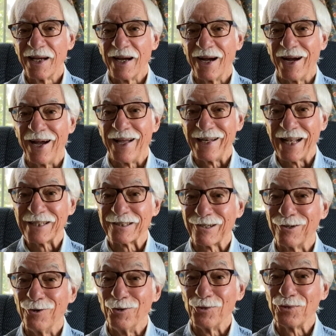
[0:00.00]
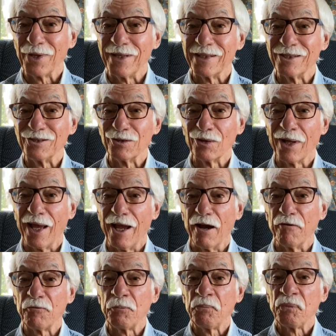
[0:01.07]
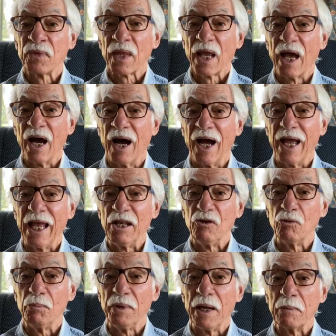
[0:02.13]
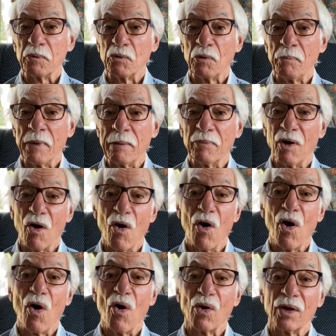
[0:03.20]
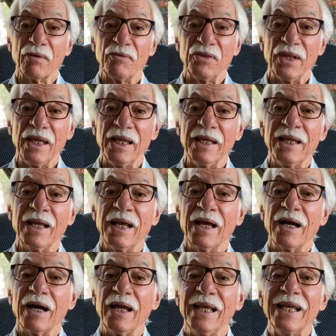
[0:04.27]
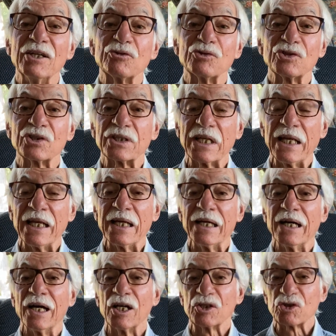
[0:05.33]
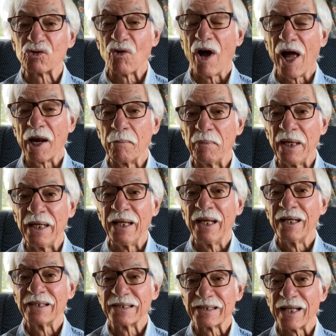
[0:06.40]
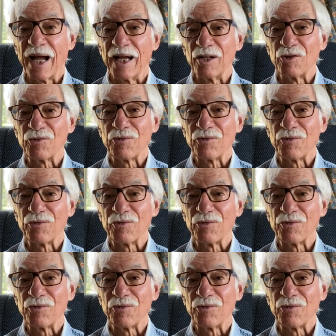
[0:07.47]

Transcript: That's a cool thing that you'll have. and you'll be able to remember all of the interesting astronomy science